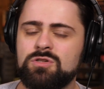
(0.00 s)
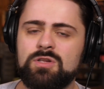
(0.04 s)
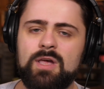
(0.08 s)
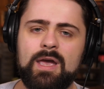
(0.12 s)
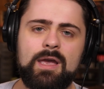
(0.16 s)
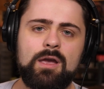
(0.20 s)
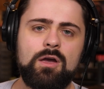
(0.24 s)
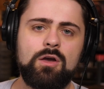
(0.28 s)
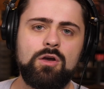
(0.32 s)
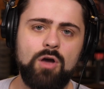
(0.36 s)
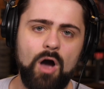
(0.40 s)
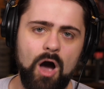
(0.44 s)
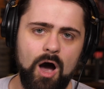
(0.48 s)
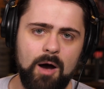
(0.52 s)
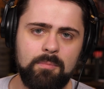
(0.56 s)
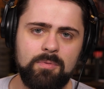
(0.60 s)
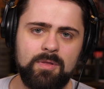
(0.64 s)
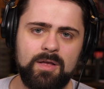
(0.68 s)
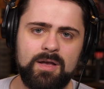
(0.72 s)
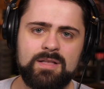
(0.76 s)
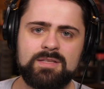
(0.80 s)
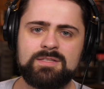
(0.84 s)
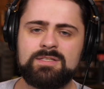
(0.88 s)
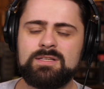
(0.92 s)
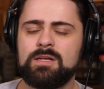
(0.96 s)
like
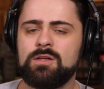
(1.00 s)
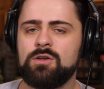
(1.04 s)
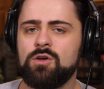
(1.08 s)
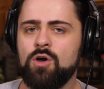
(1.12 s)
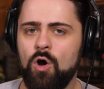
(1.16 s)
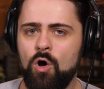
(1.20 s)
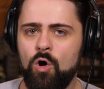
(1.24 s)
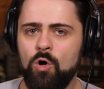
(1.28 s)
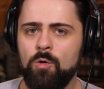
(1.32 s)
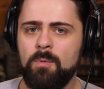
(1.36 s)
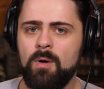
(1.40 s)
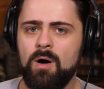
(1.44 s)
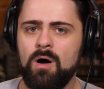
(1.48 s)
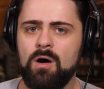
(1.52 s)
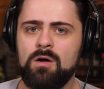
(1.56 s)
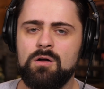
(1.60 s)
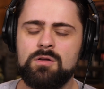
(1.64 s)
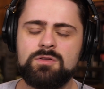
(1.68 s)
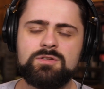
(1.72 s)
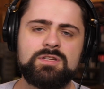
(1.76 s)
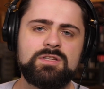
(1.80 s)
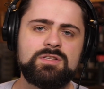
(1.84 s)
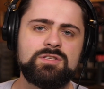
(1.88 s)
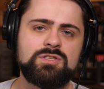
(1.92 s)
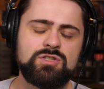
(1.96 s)
goblins and
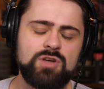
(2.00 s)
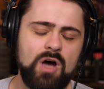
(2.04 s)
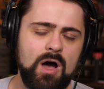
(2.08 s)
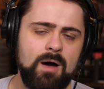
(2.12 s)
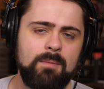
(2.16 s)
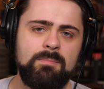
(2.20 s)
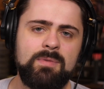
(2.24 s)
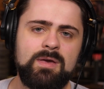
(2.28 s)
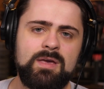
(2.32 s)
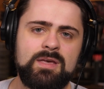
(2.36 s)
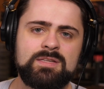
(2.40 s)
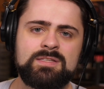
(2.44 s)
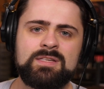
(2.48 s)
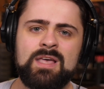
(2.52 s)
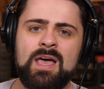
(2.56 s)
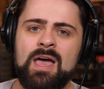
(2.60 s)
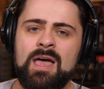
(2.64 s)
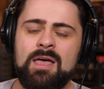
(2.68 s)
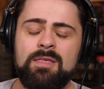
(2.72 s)
kobolds and zombies